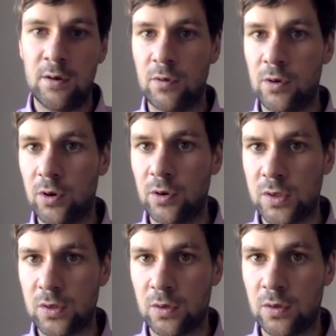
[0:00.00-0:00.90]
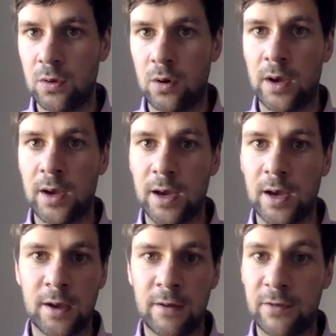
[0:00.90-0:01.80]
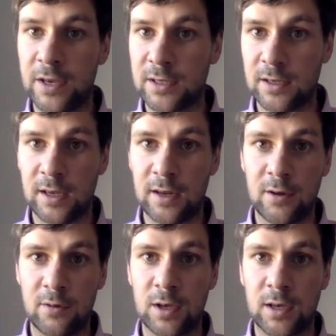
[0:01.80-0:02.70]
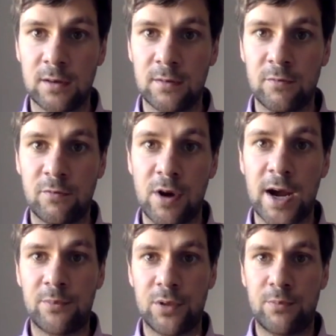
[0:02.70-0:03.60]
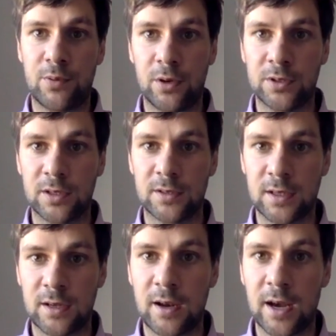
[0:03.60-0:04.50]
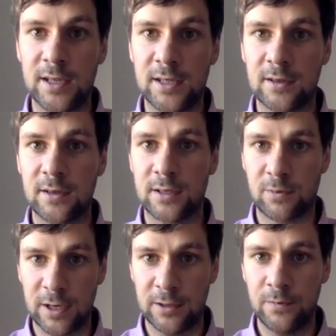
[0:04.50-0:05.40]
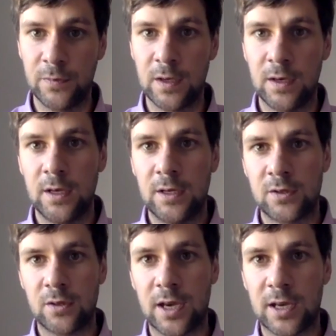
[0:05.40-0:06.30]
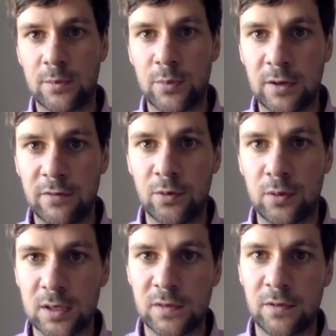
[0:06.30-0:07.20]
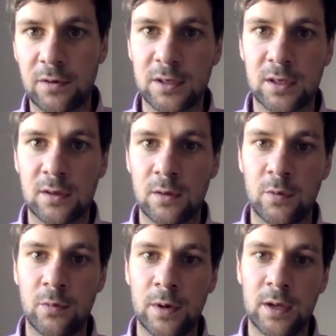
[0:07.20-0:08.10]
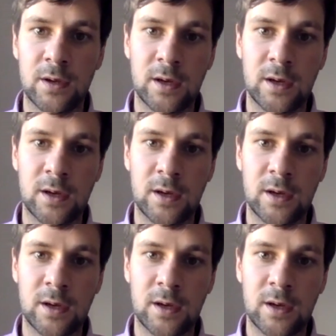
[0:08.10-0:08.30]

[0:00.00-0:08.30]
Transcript: We're also uh, investigating how we can wrap the product in an ISA as well. So that is a big focus for us at the moment.